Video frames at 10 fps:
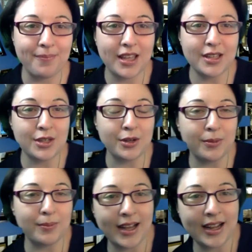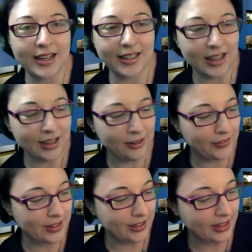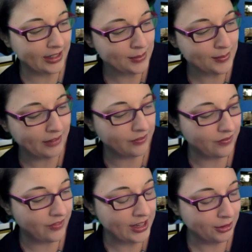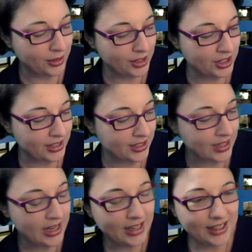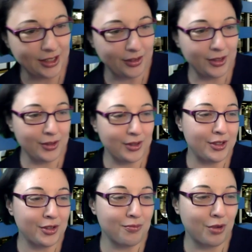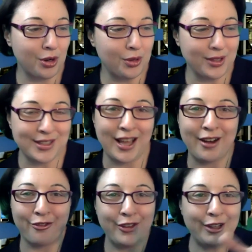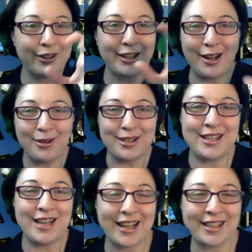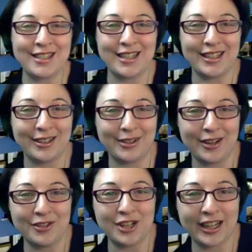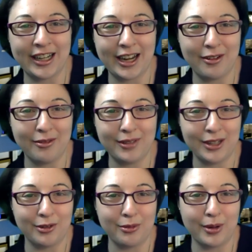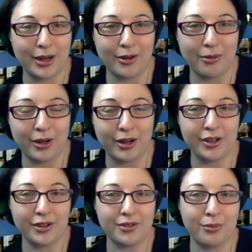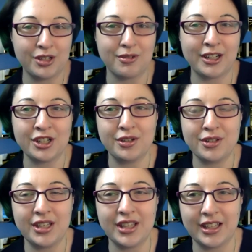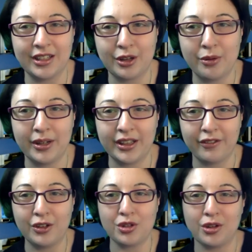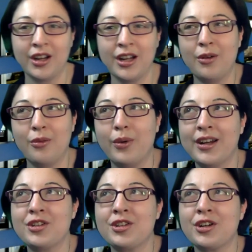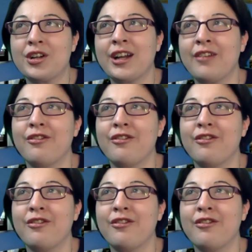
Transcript: So my kind of, I guess my final question is, your role is kind of figuring out what's next, and kind of checking out, what direction you see things going in the future. What is your kind of